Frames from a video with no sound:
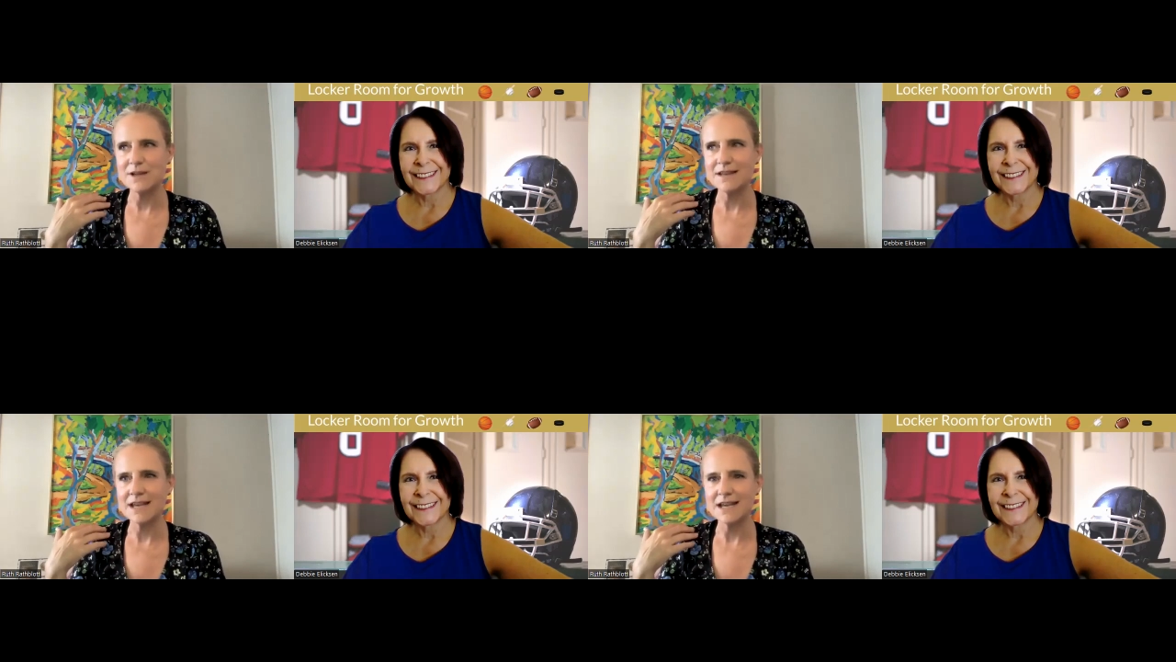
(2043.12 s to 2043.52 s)

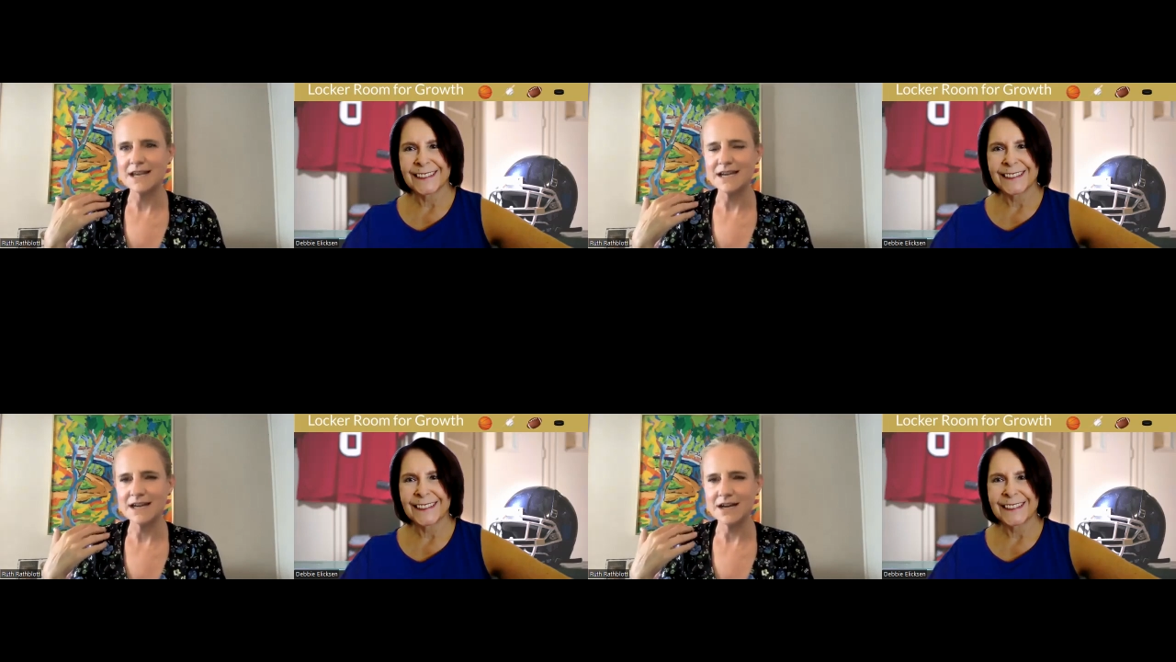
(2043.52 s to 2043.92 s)
Speaker 1: when
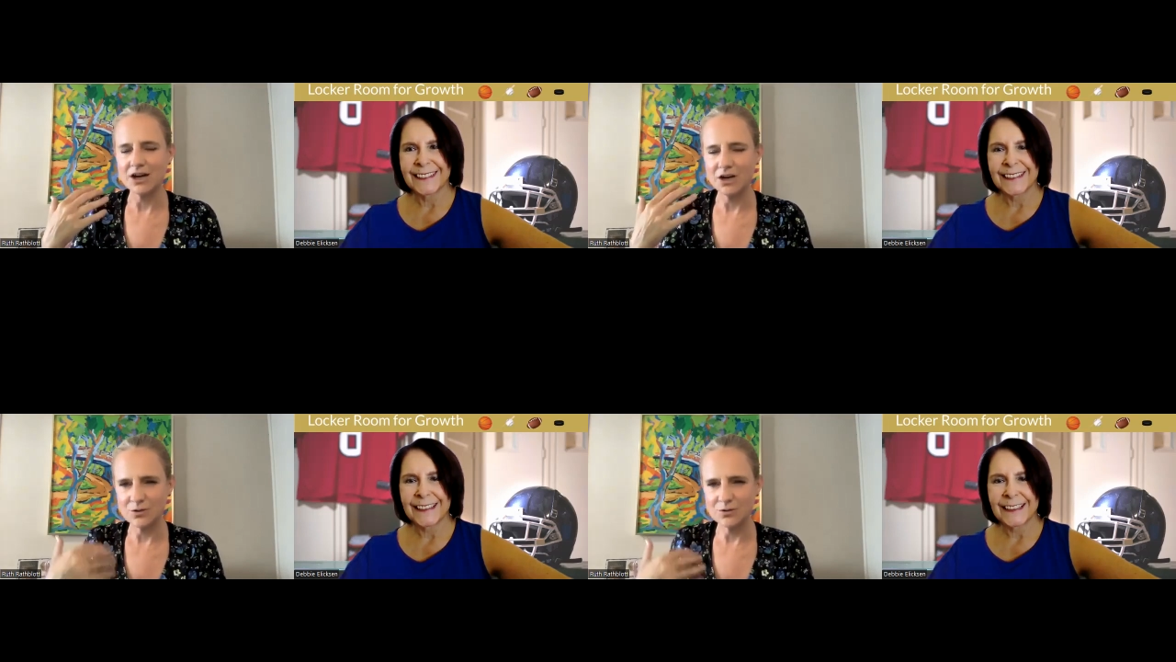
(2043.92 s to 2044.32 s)
they
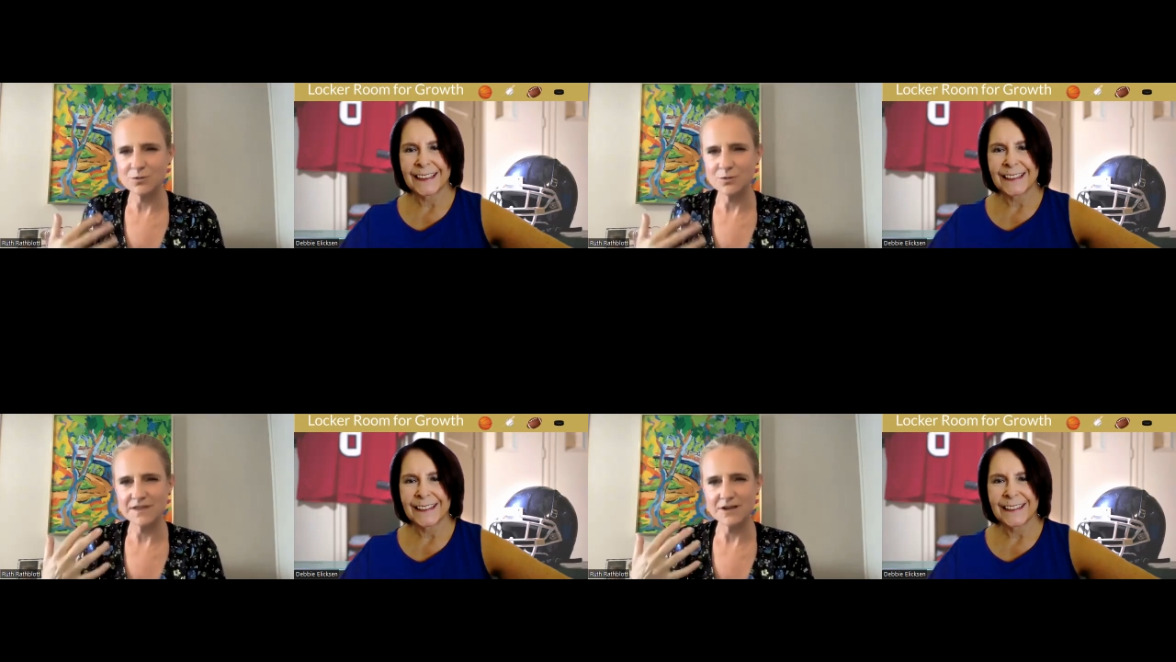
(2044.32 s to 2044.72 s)

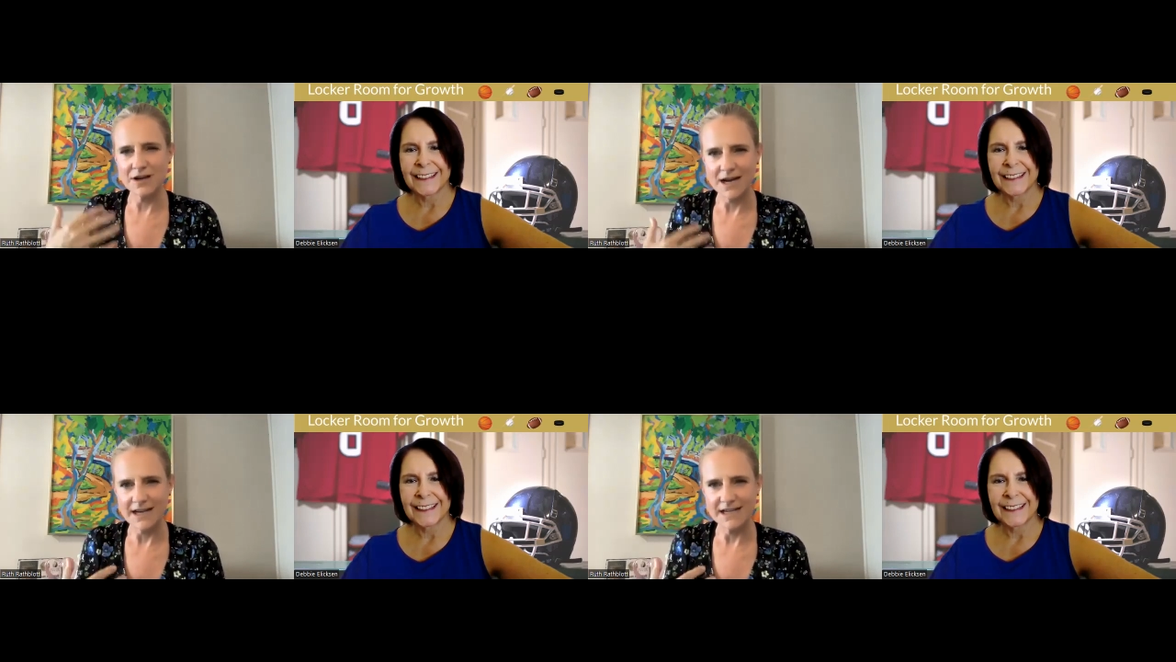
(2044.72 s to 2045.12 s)
own what they're
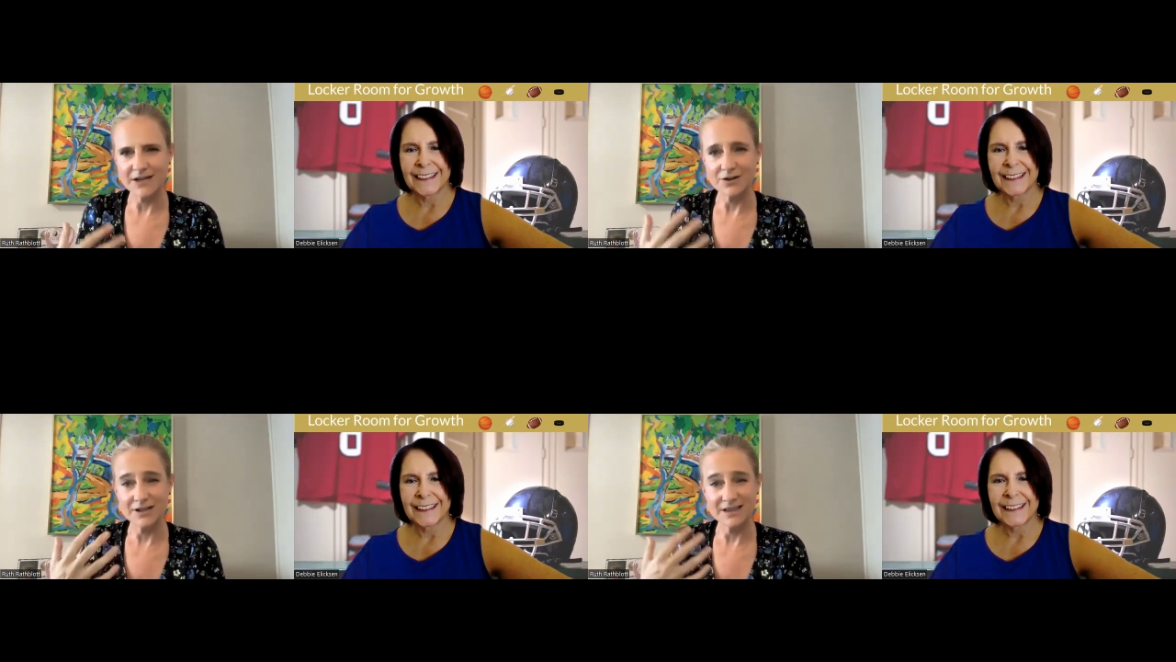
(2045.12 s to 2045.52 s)

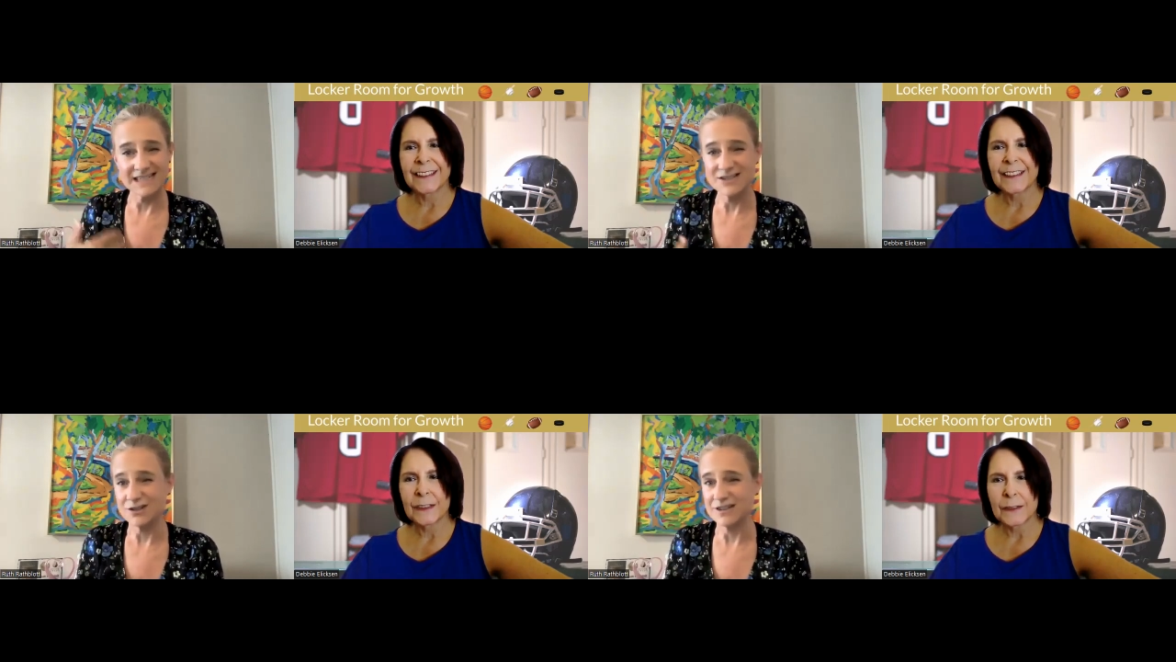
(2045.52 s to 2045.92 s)
hiding or at
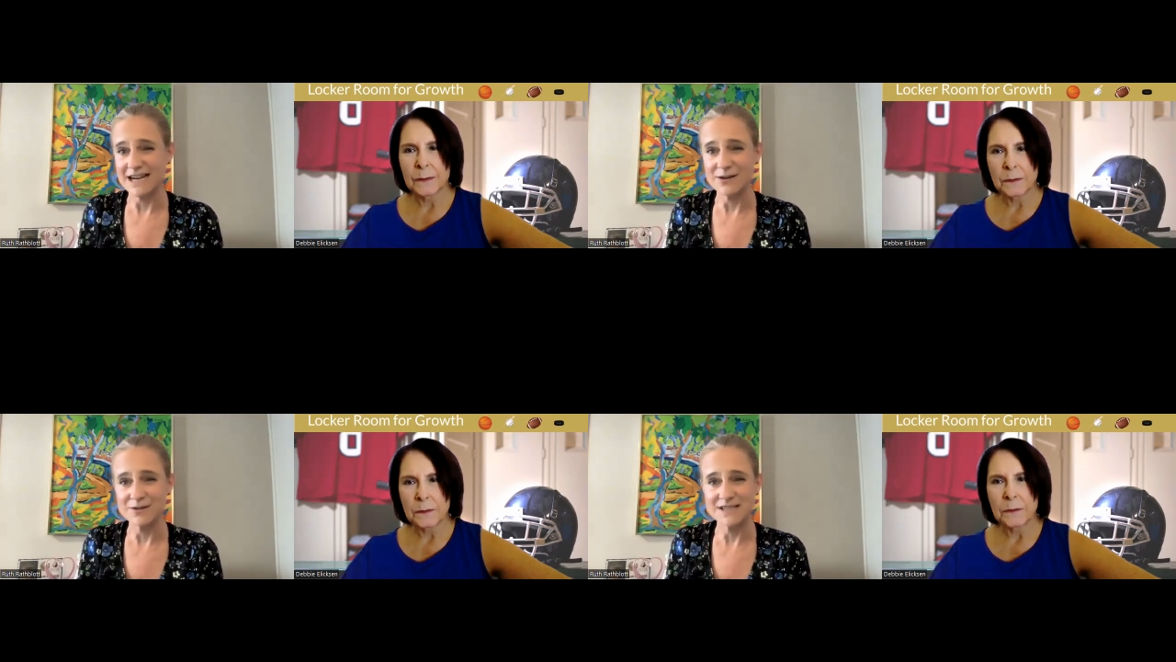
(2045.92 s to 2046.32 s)
least are
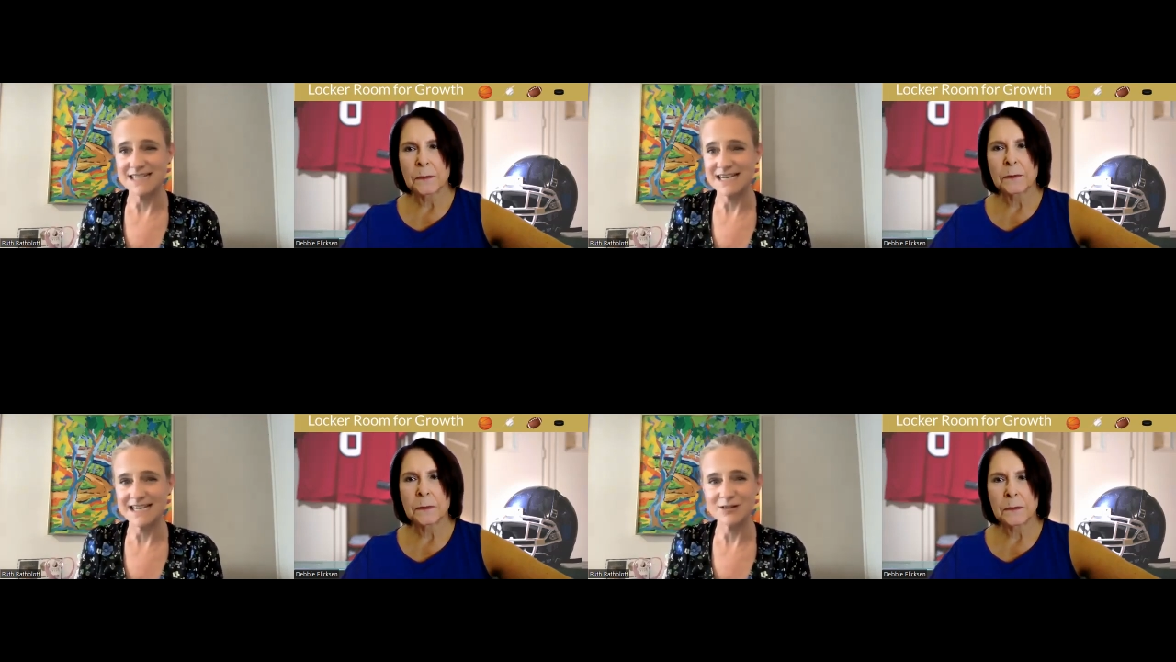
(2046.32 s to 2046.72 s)
allowed to
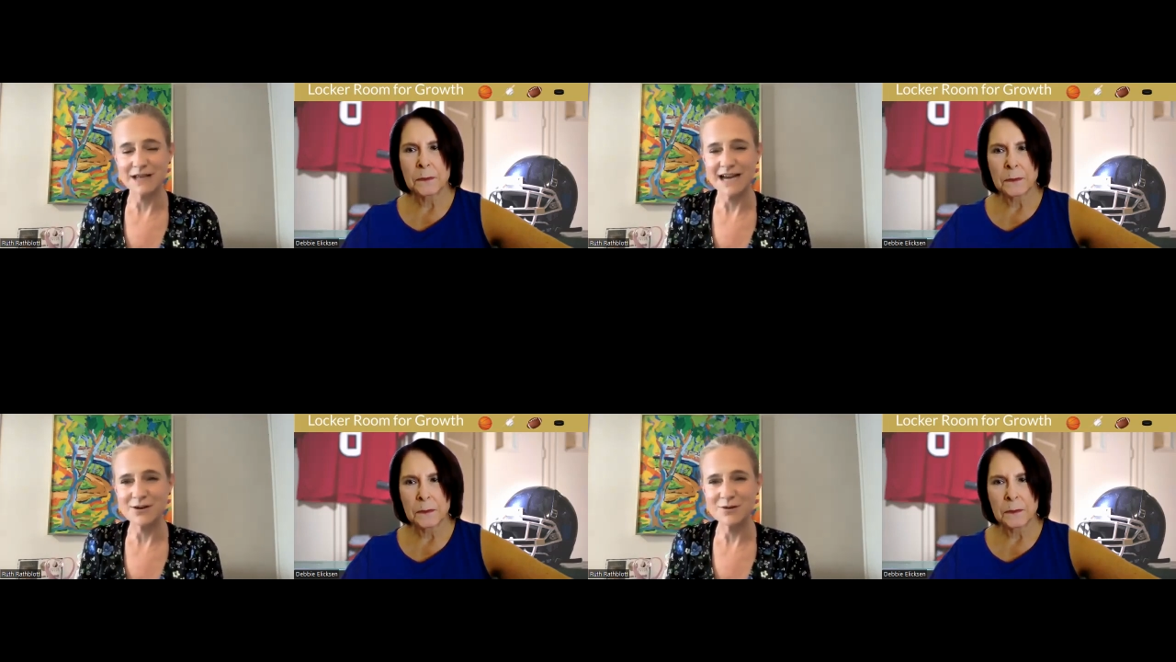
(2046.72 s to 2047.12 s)
say it out
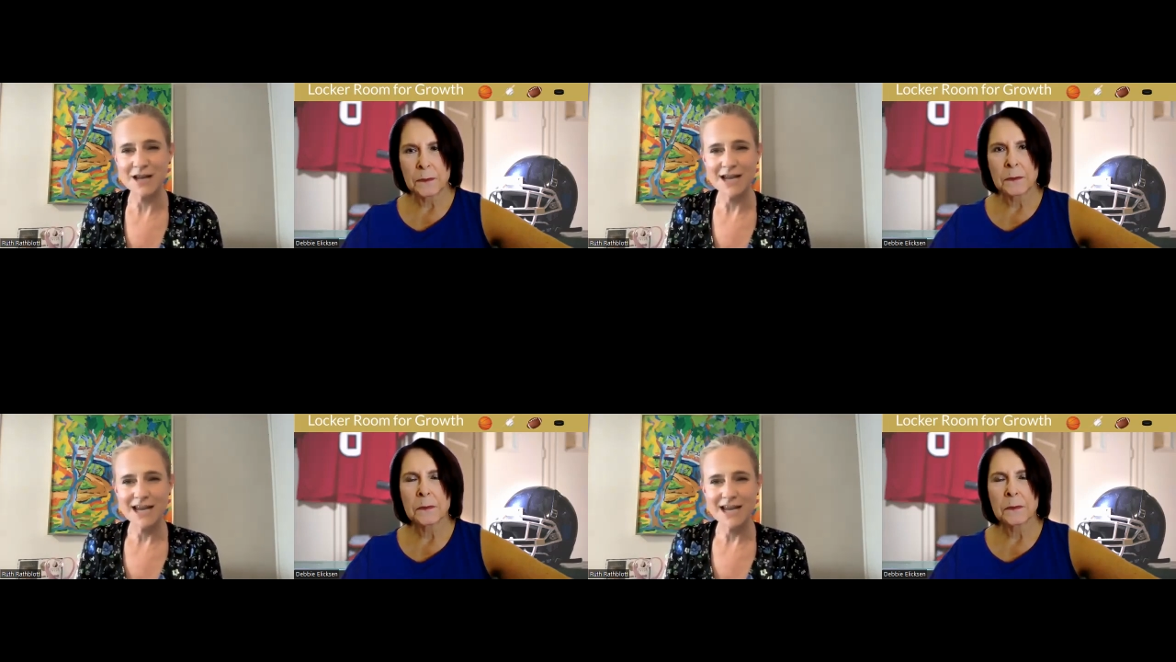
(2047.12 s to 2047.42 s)
loud,